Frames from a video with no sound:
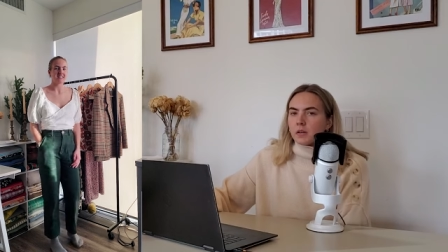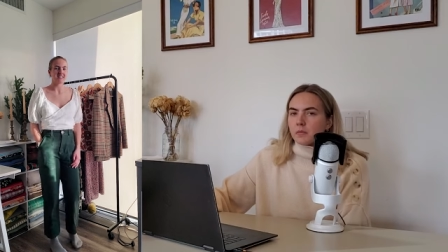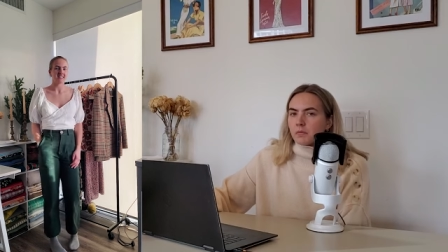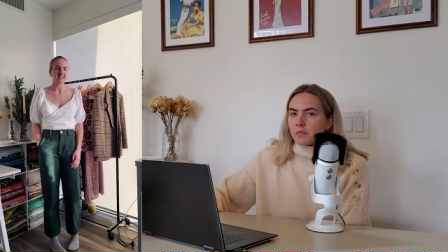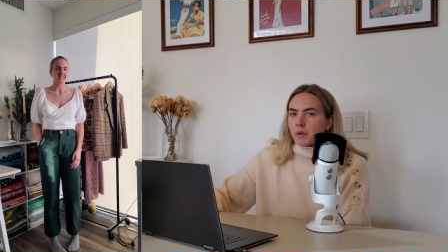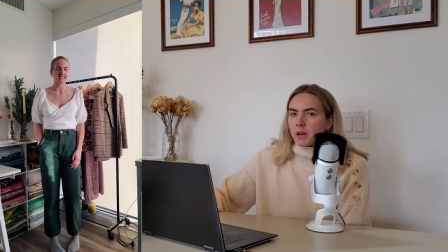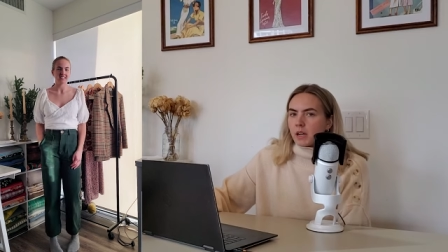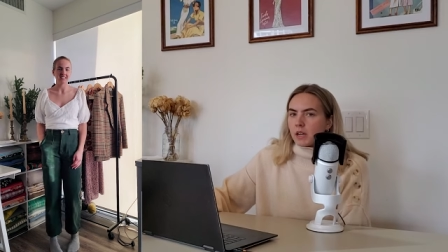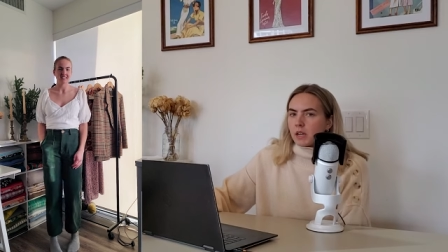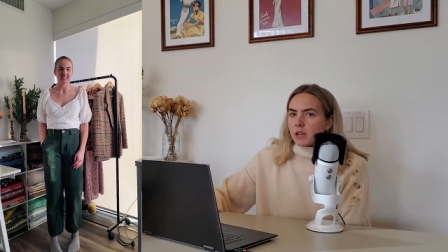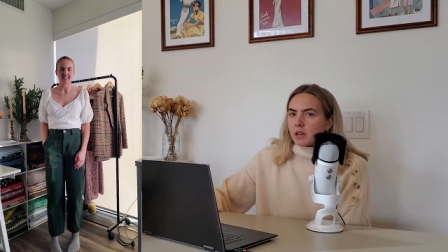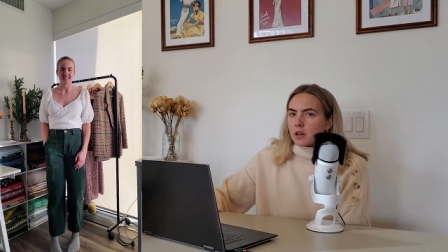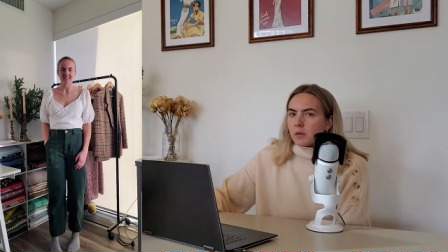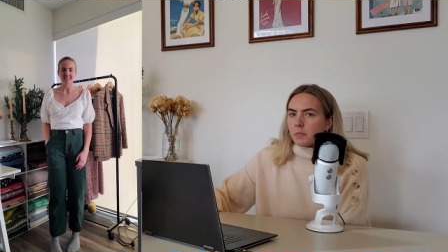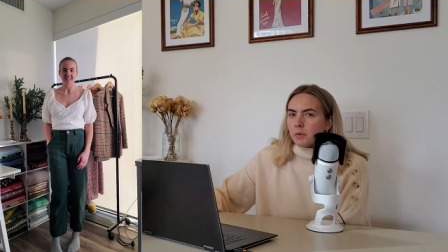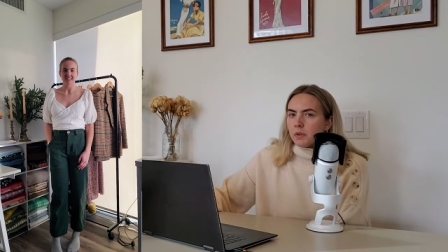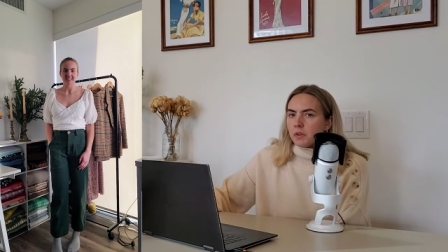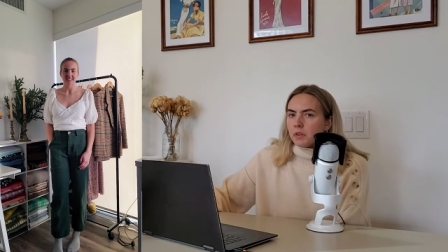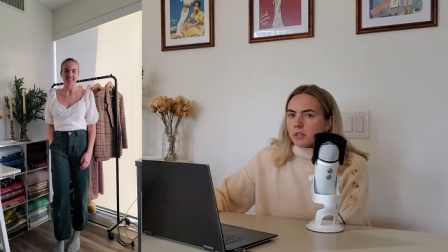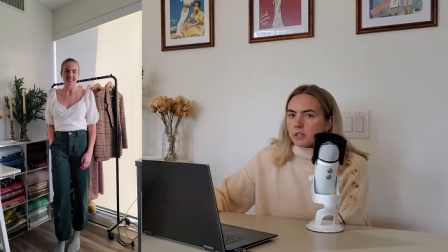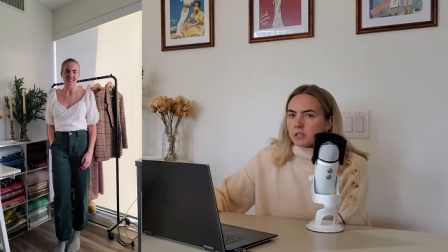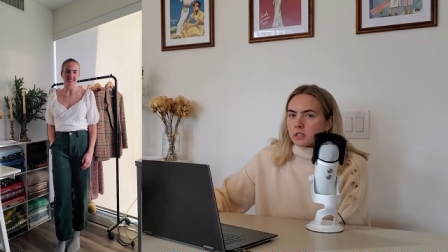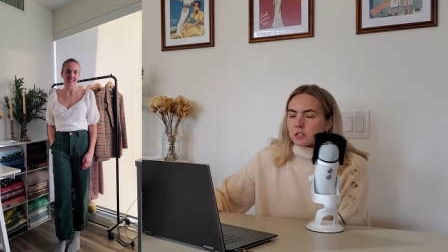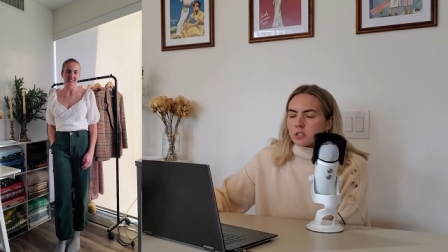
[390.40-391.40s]
My couple
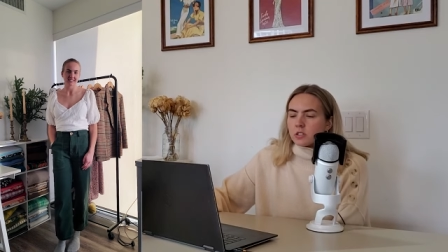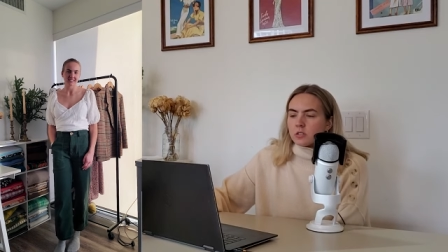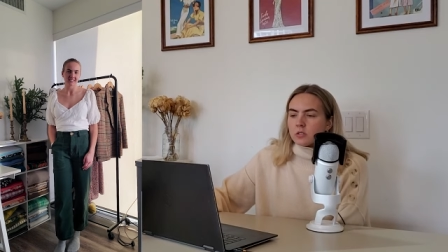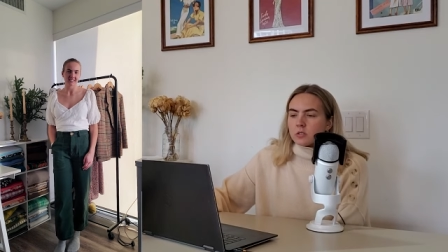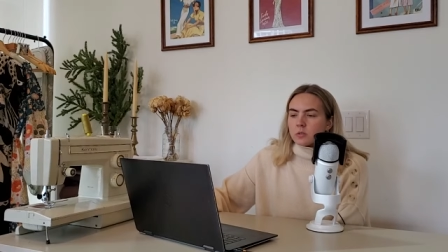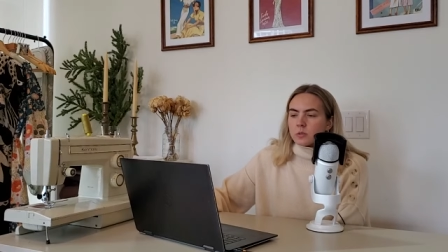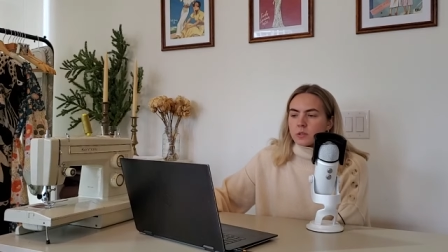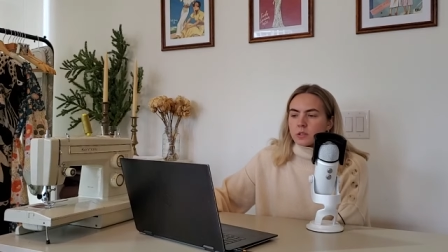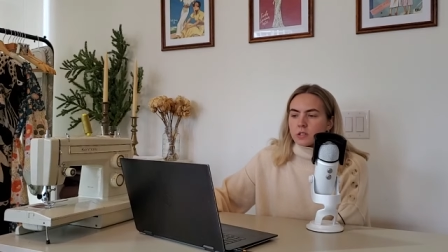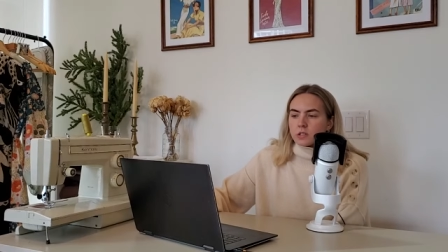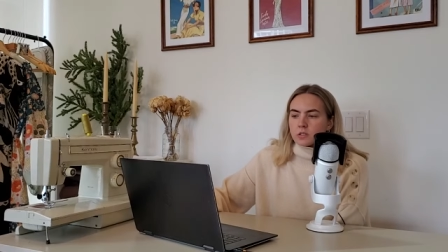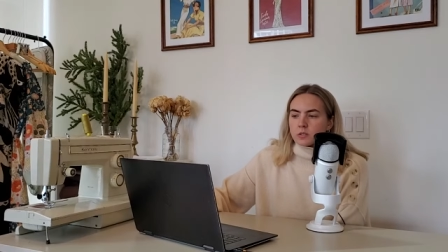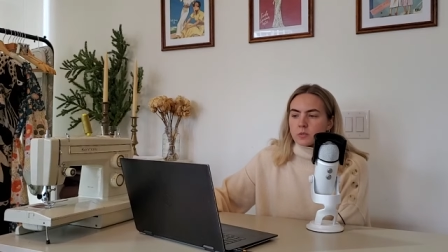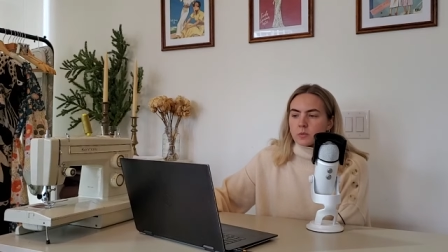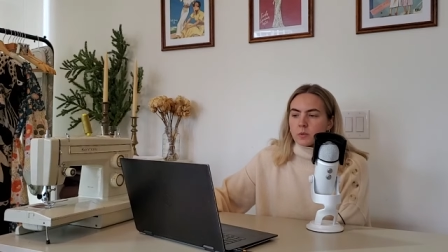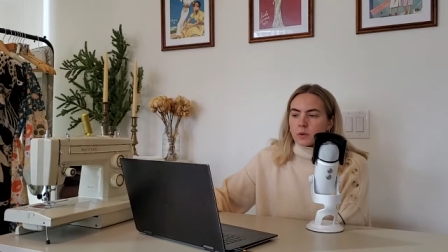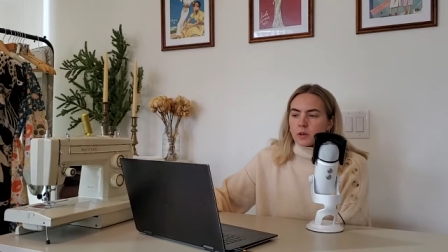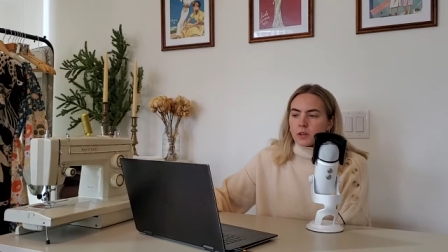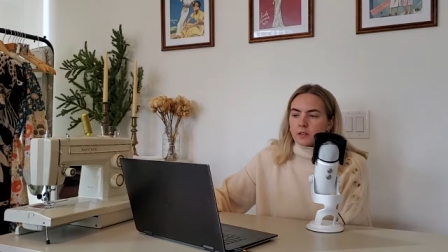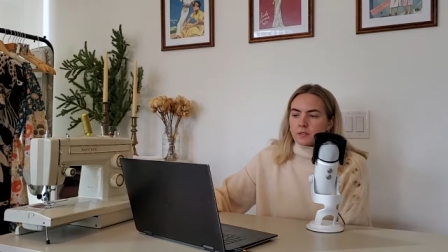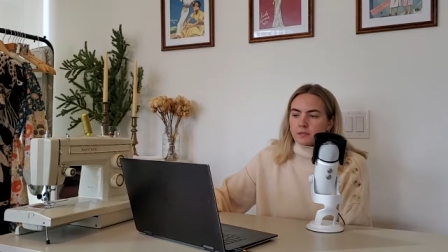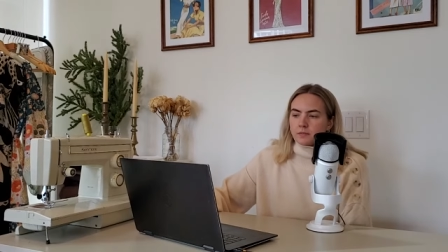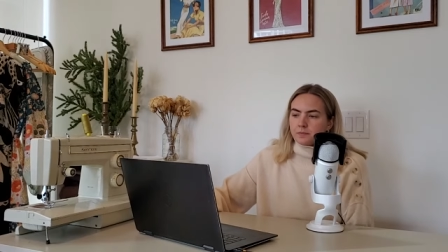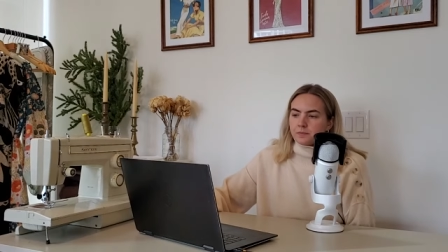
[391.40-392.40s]
issues with this
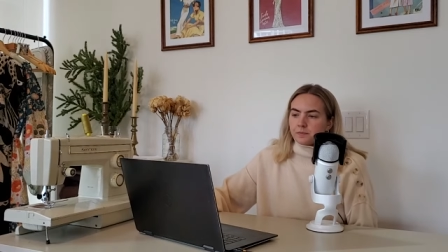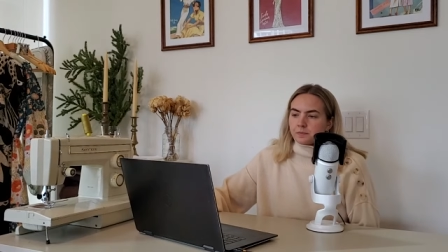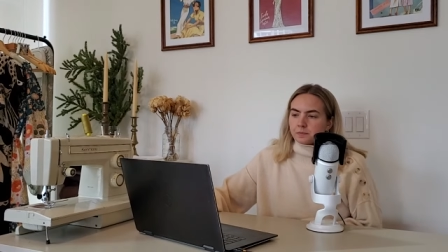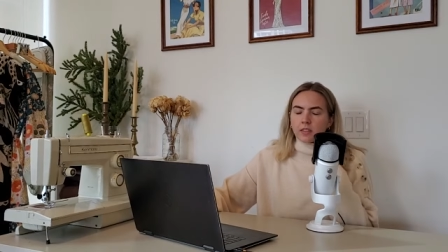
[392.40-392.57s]
one,